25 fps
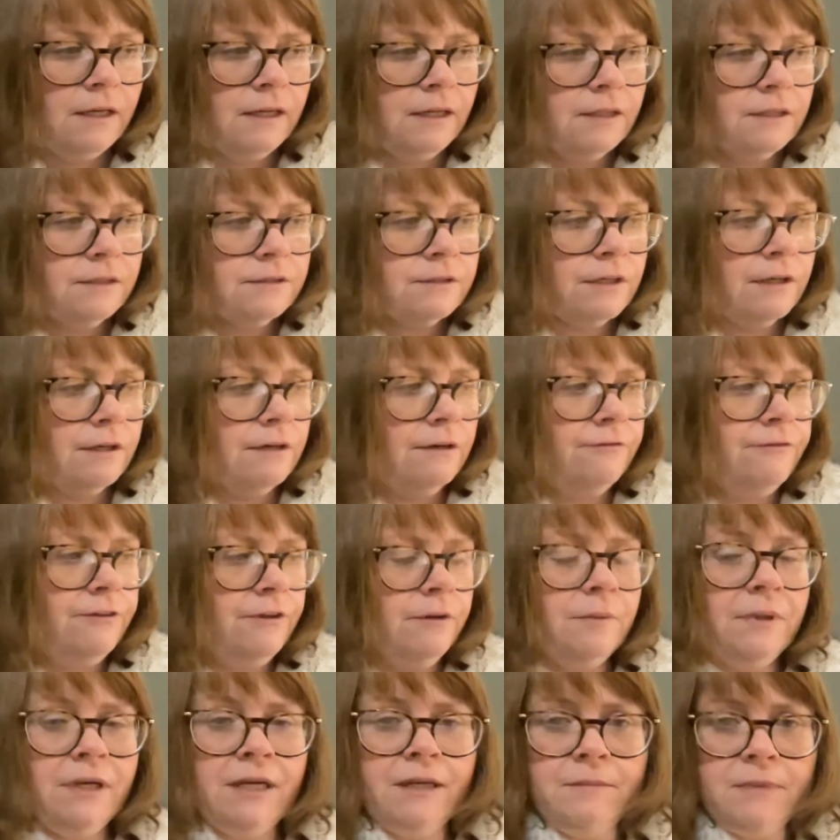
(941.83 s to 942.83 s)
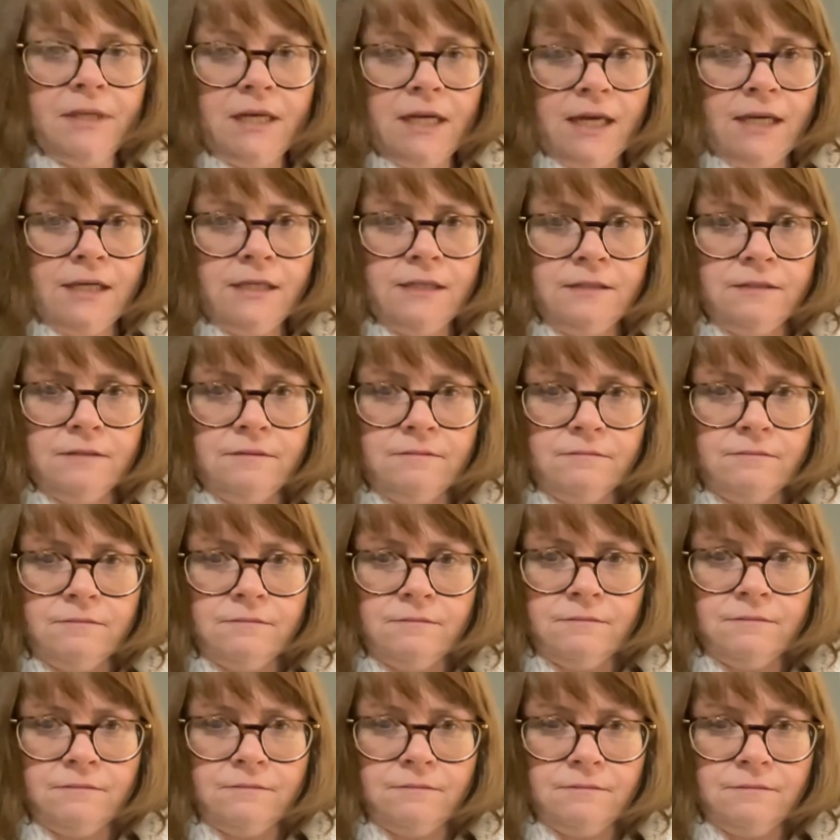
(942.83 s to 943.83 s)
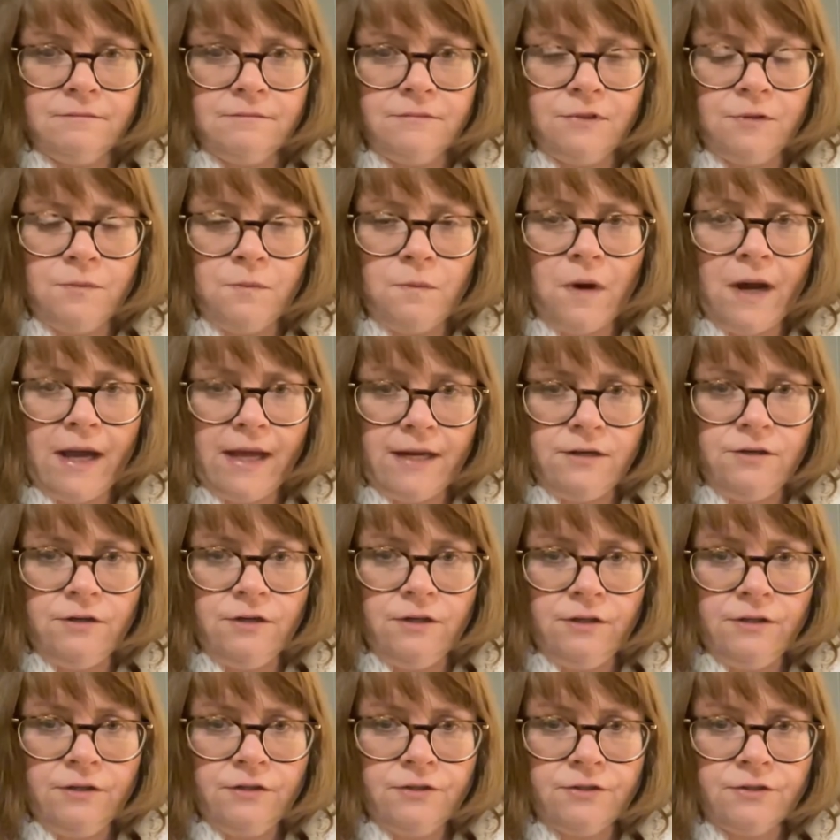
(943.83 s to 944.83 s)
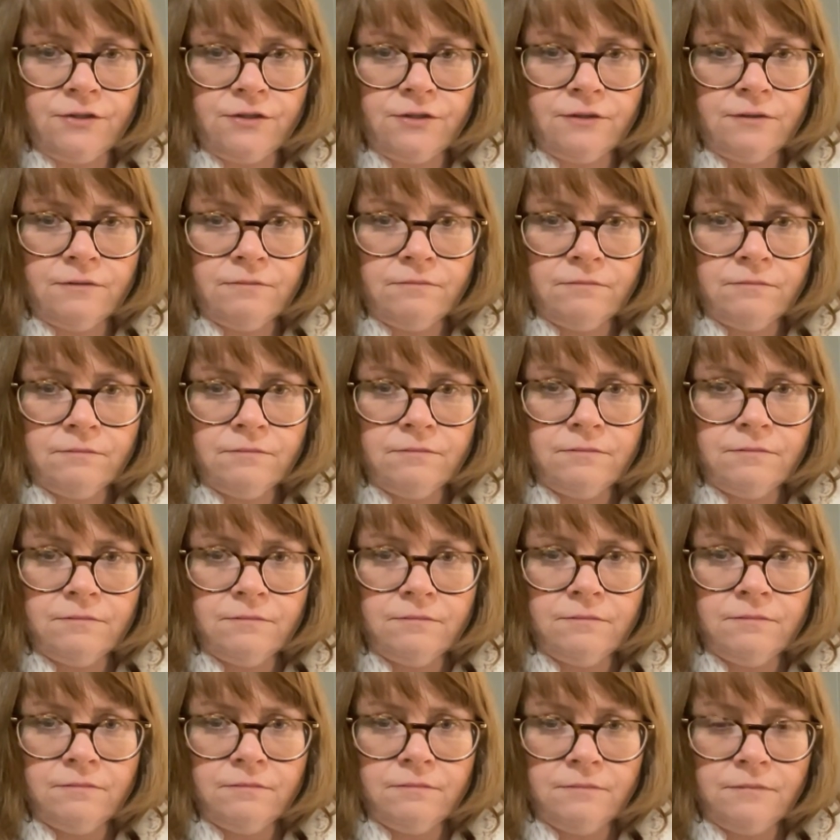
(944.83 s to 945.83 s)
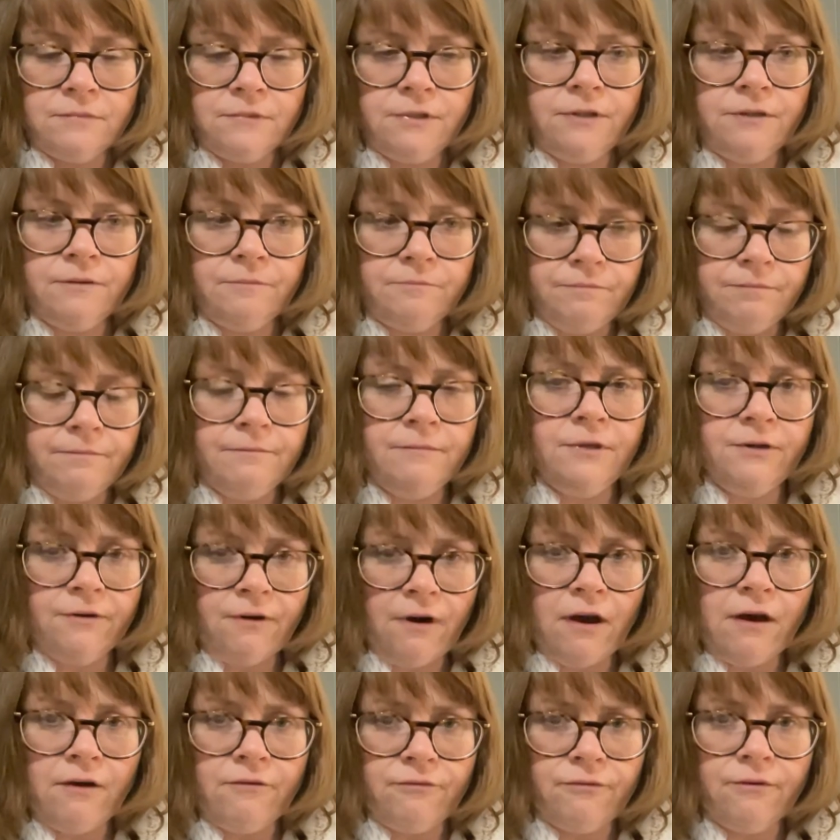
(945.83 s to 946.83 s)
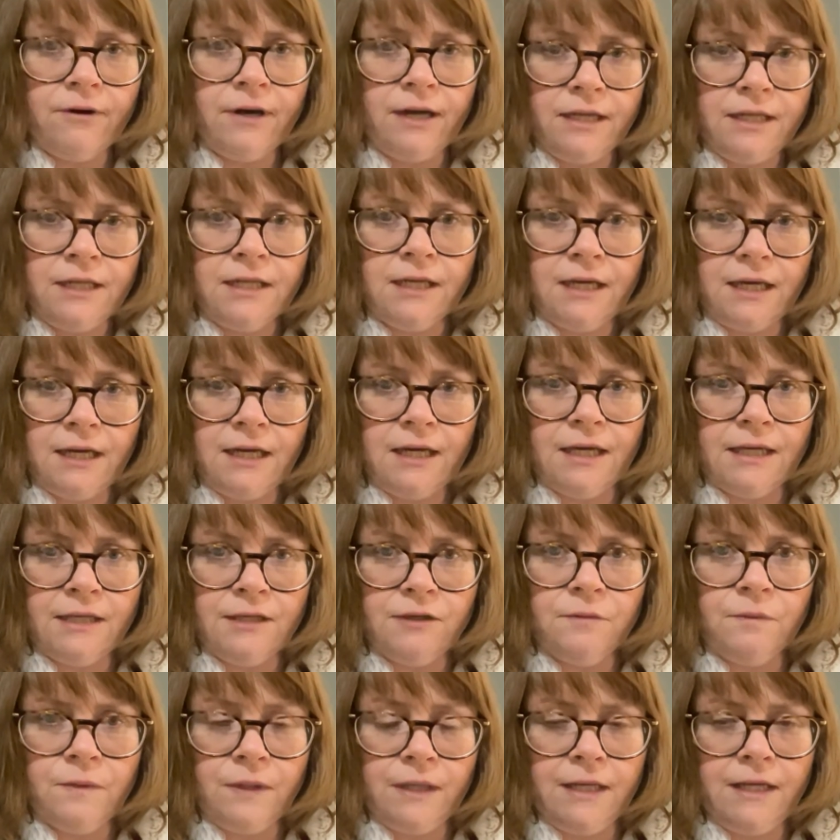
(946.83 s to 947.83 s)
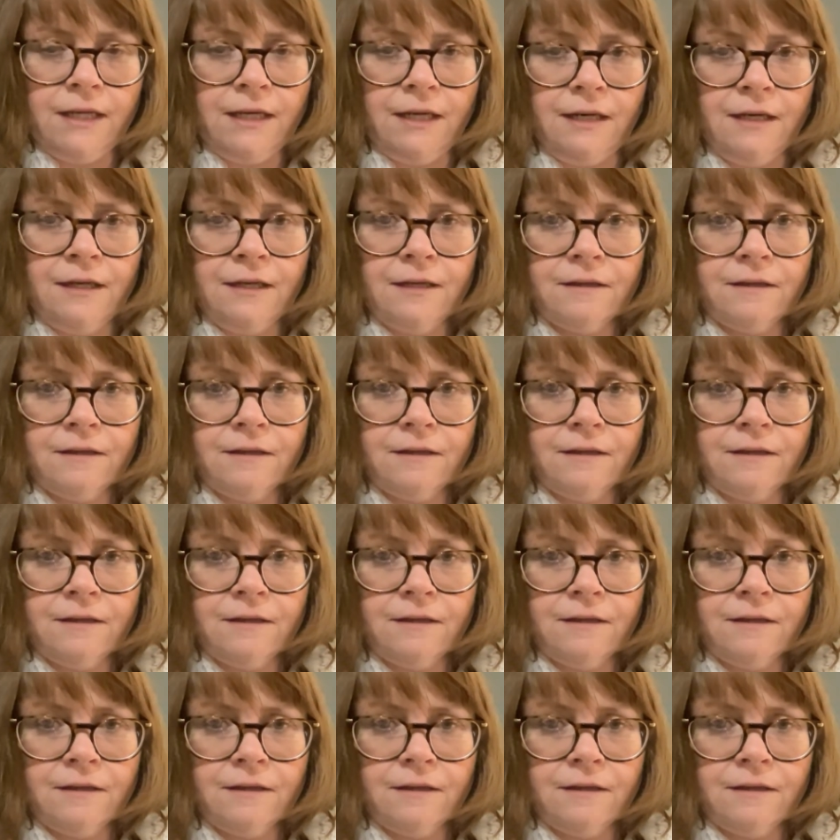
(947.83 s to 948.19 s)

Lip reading: So if you eliminate the wetness, you're halfway there, you're winning.